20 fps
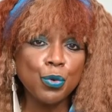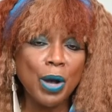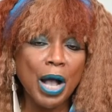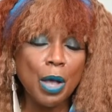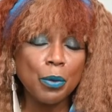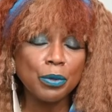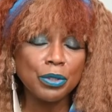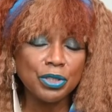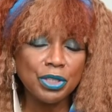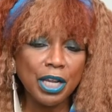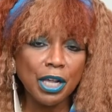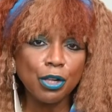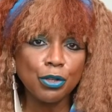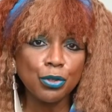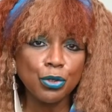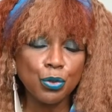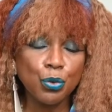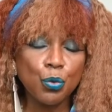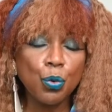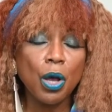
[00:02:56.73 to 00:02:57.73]
I will tell
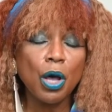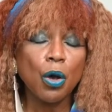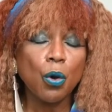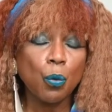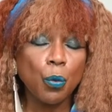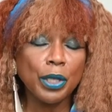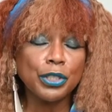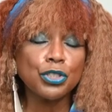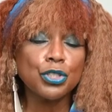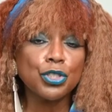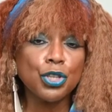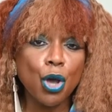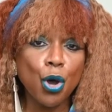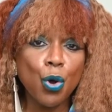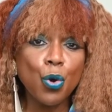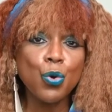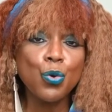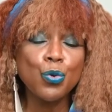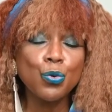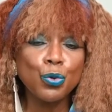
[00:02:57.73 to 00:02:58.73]
you what
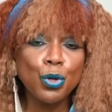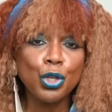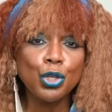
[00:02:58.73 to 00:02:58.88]
tone